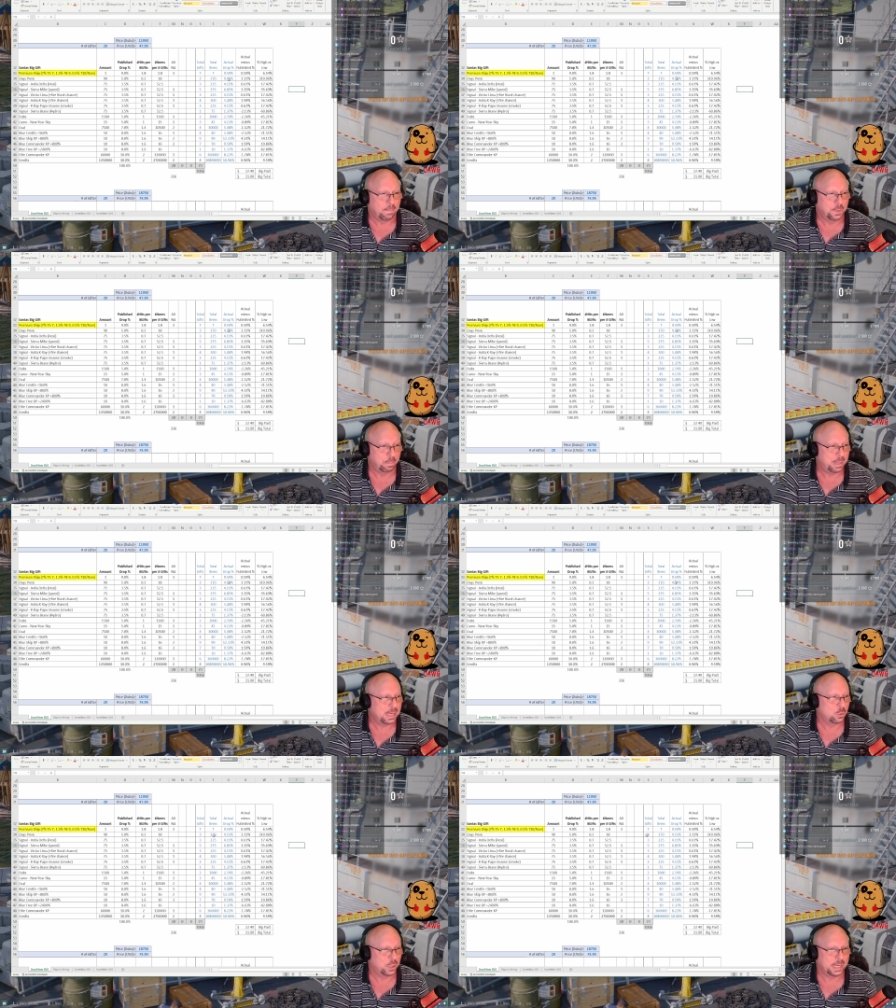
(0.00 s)

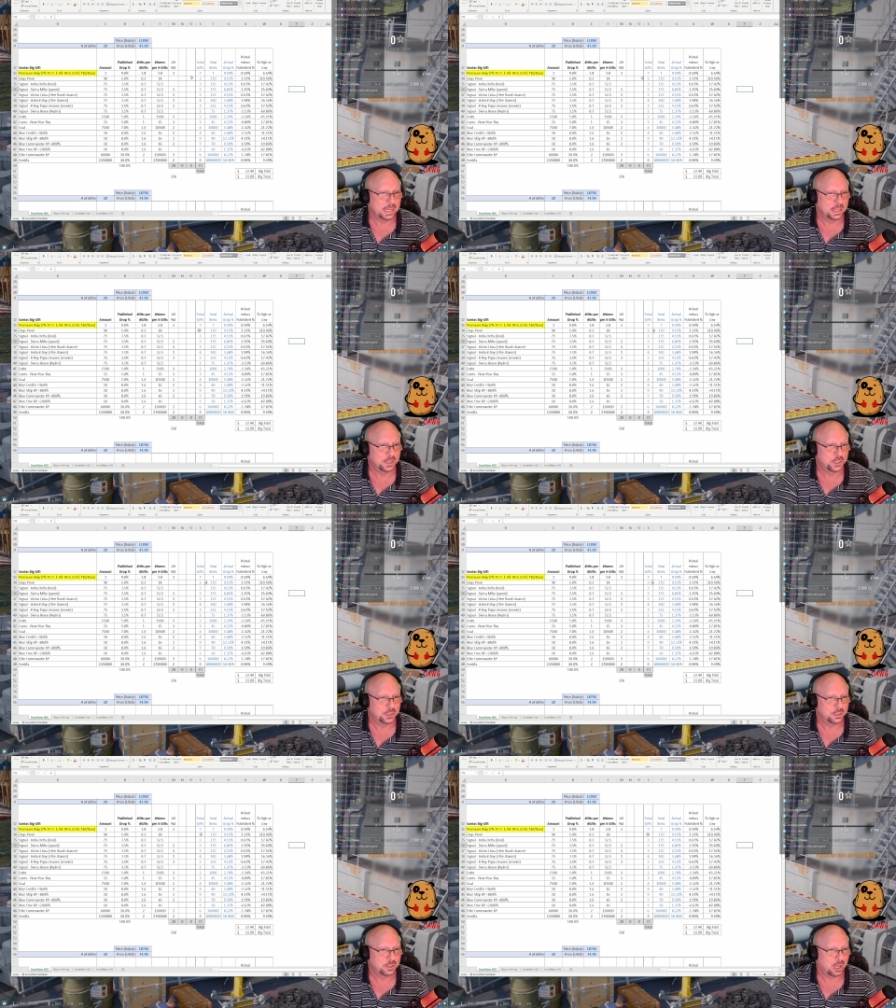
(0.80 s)
big one is
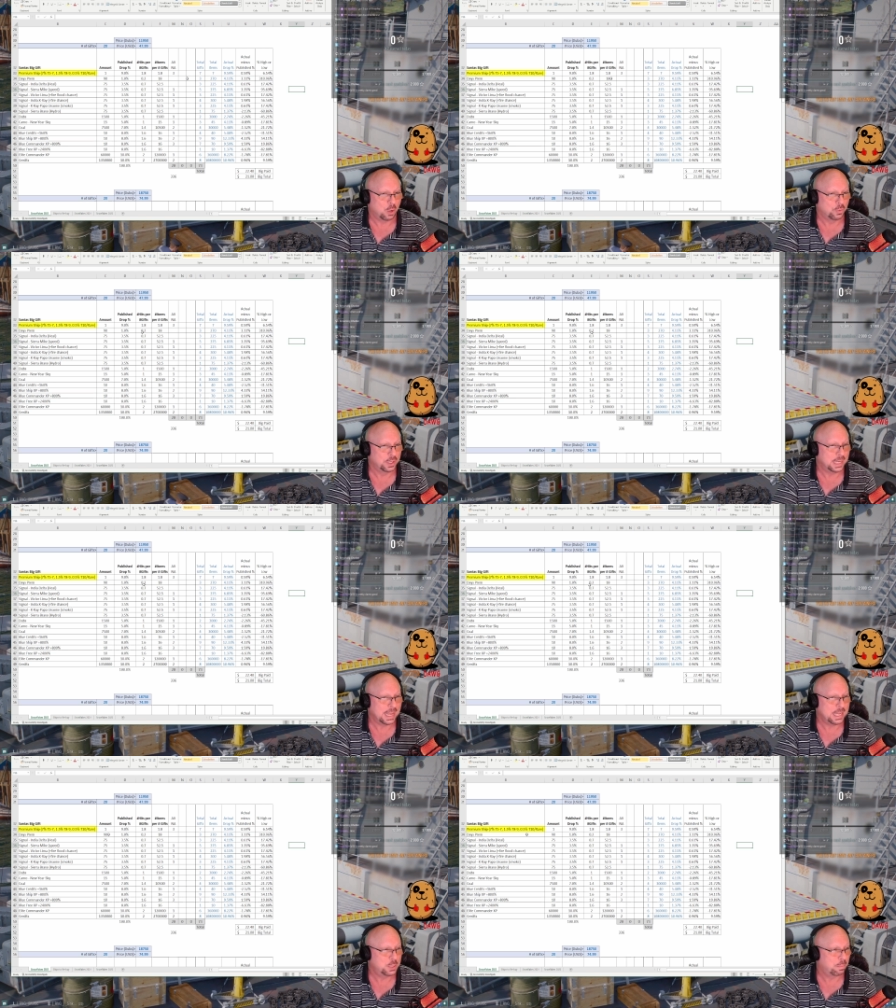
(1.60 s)
on the
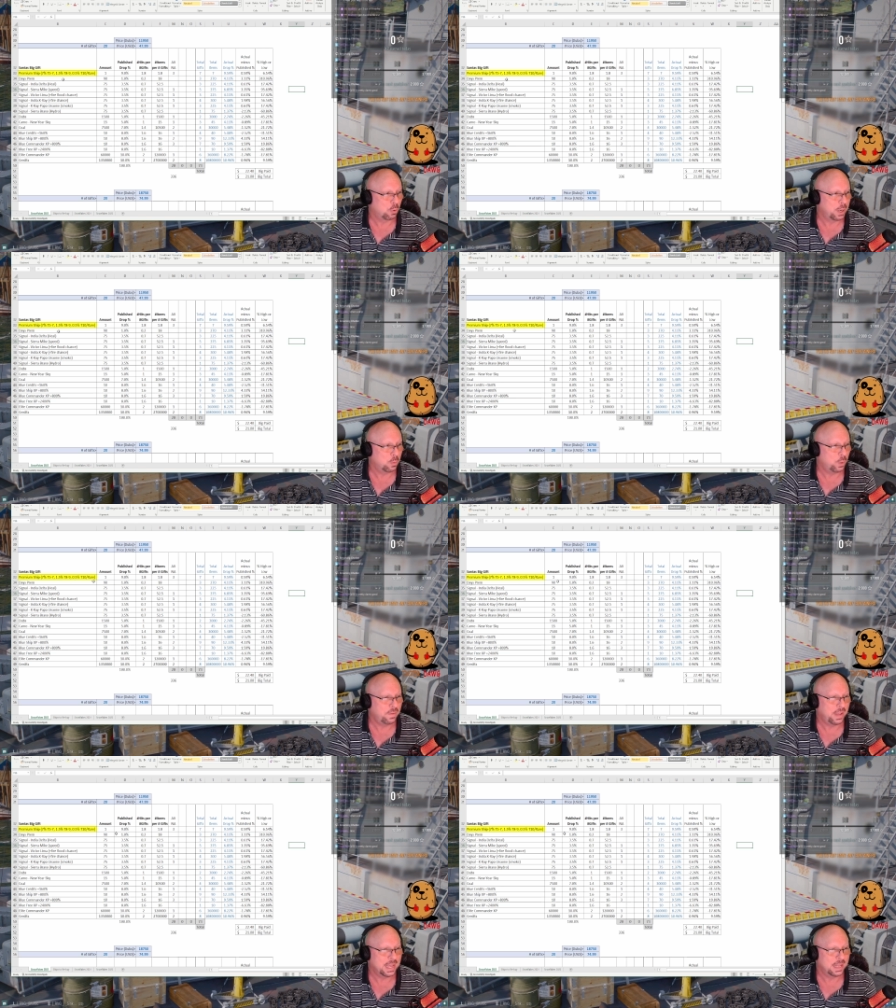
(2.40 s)
days we've
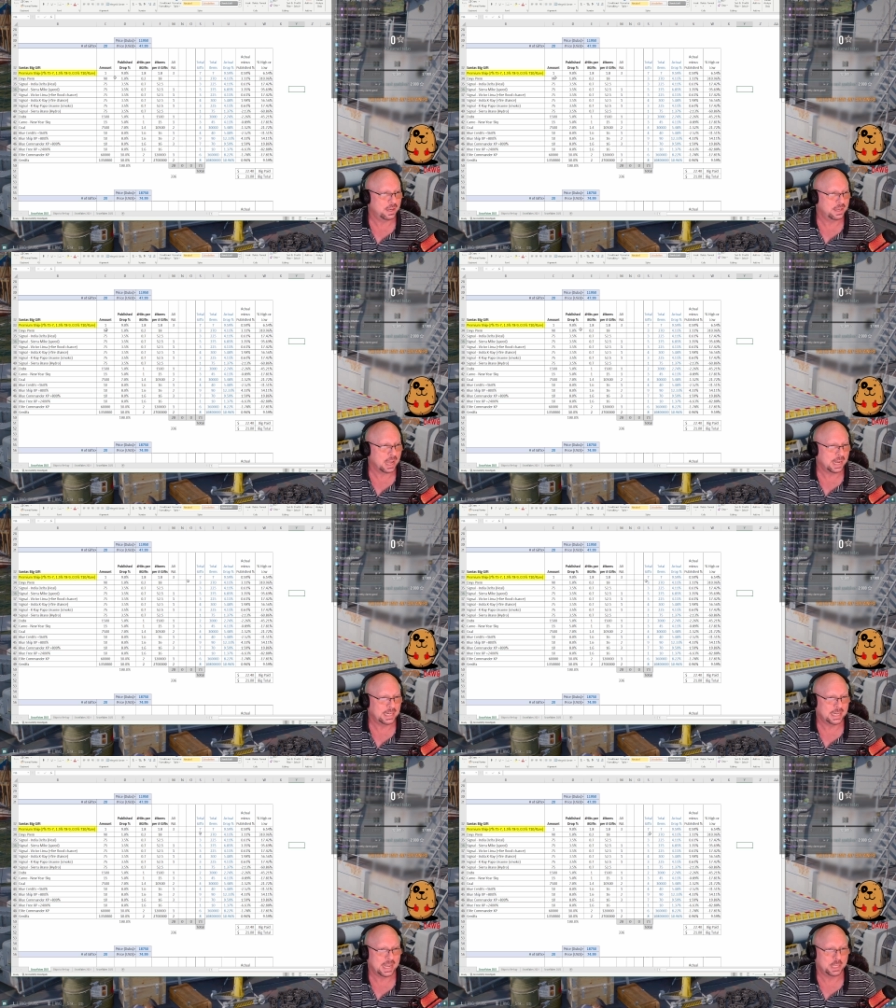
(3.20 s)
hit
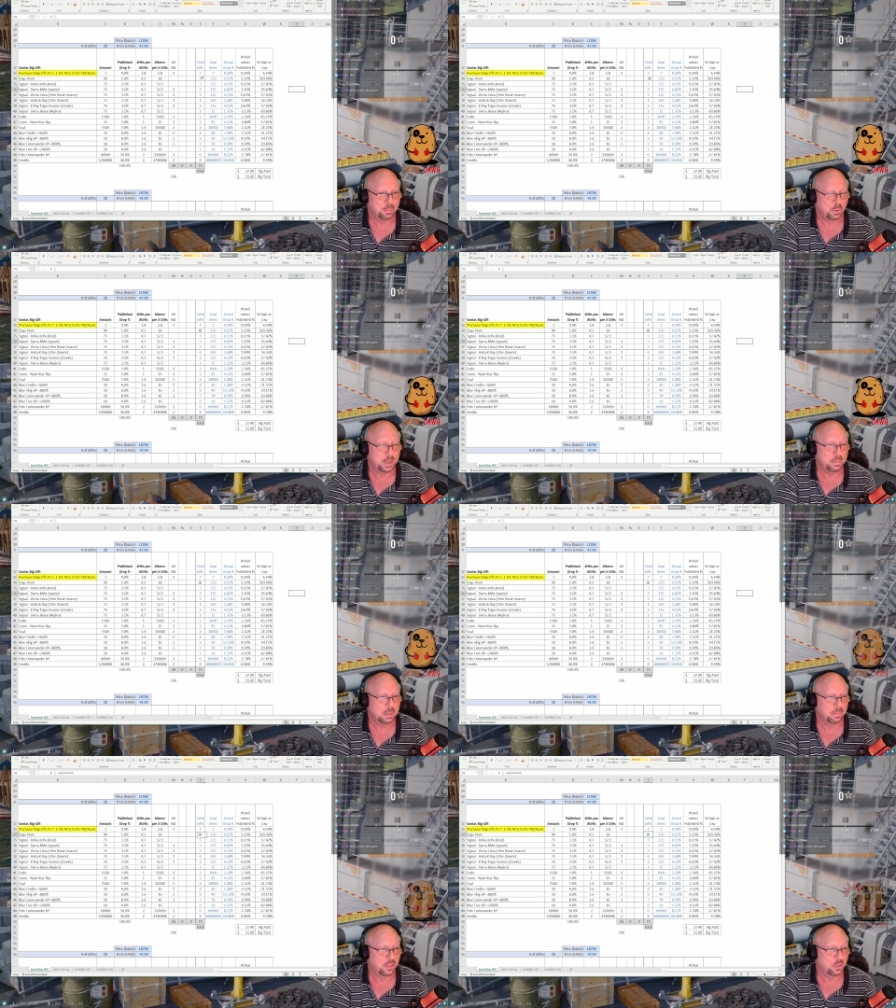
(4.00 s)
90 days
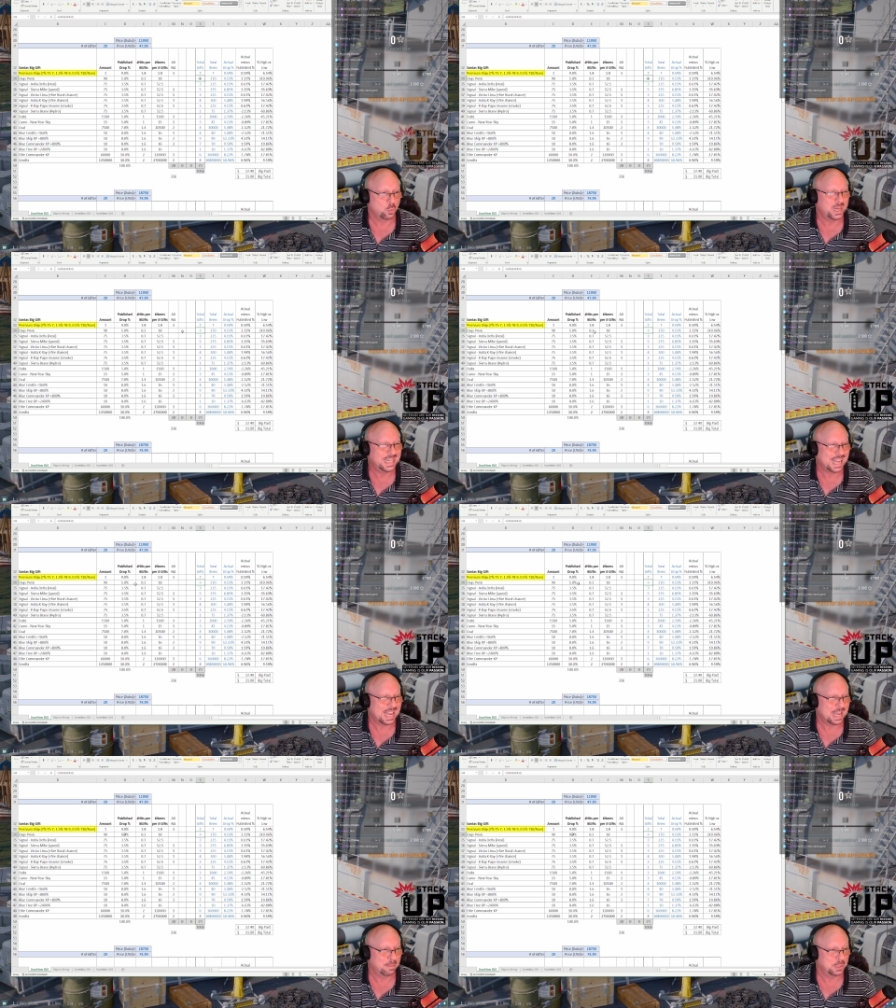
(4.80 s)
premium 3
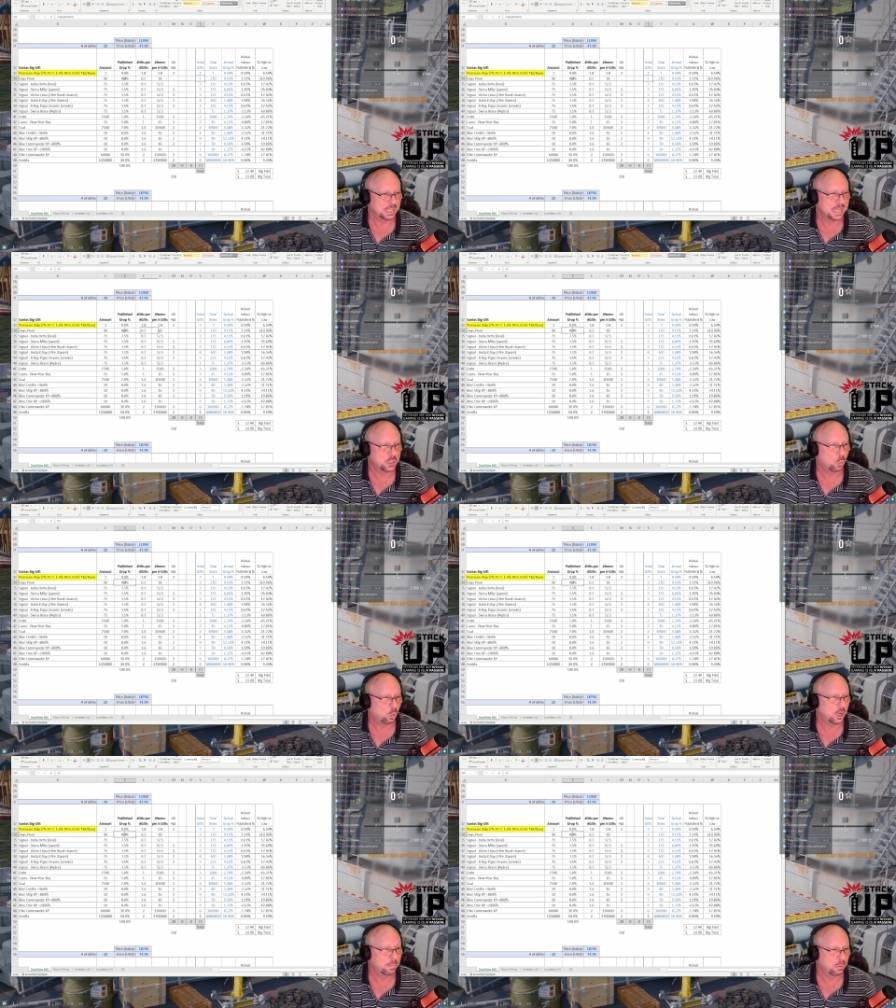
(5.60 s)
times, and that's a
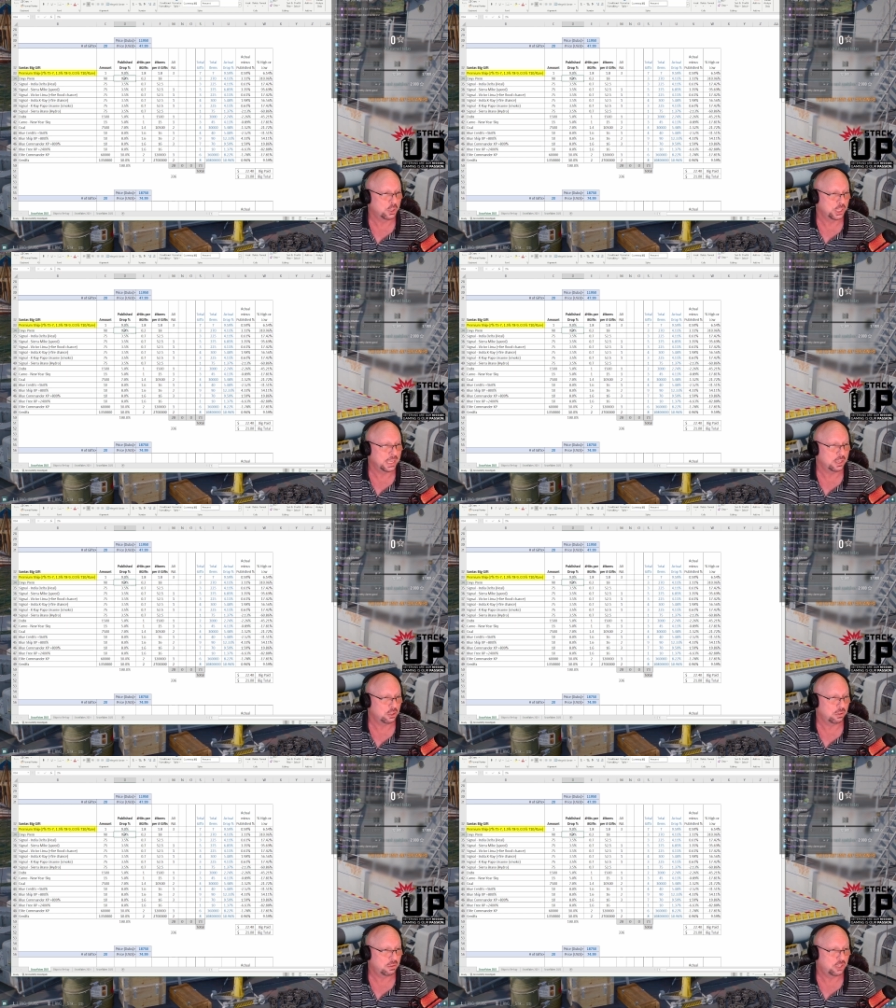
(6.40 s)
1%
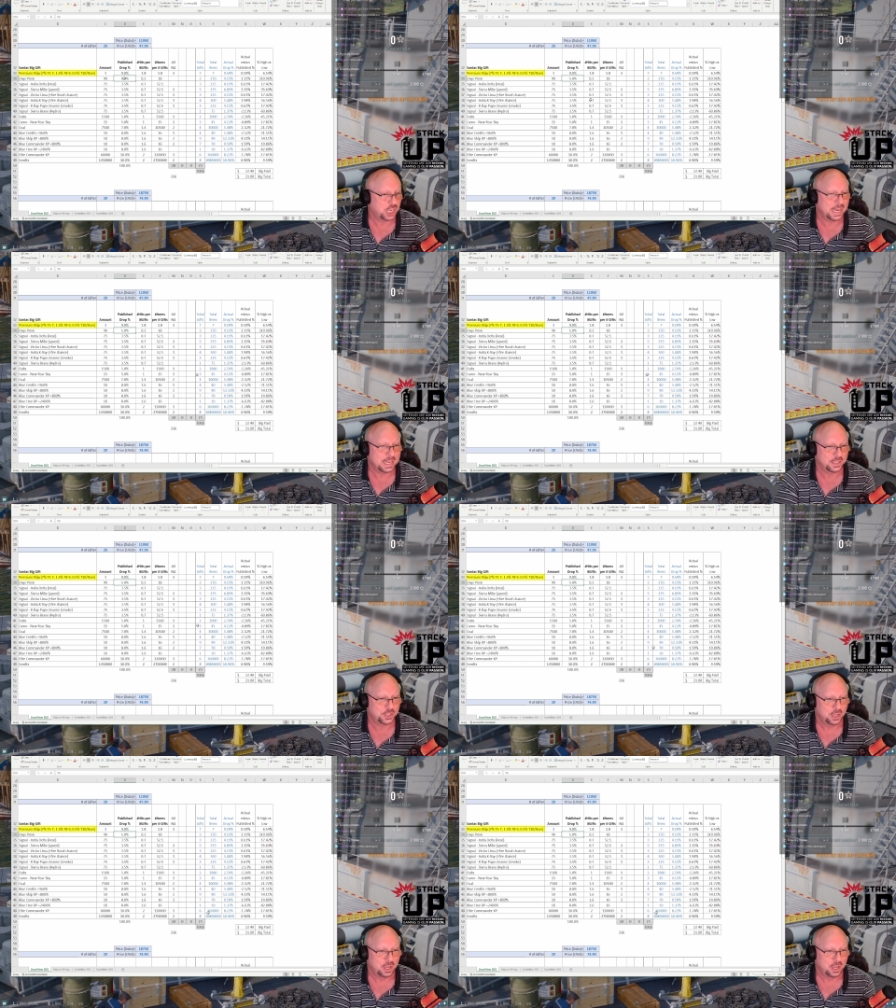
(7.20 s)
chance.